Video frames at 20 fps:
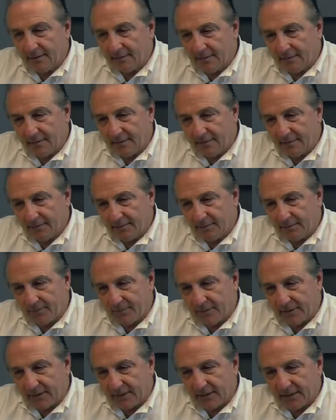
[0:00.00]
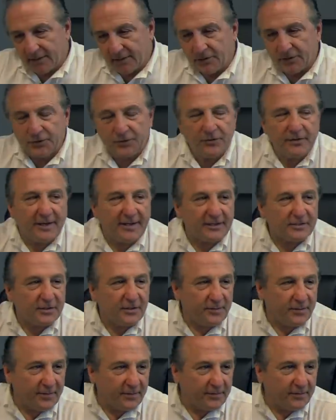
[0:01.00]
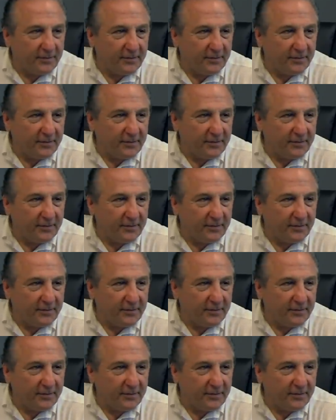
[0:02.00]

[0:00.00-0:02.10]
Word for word: And I love to say, the harder we work, the luckier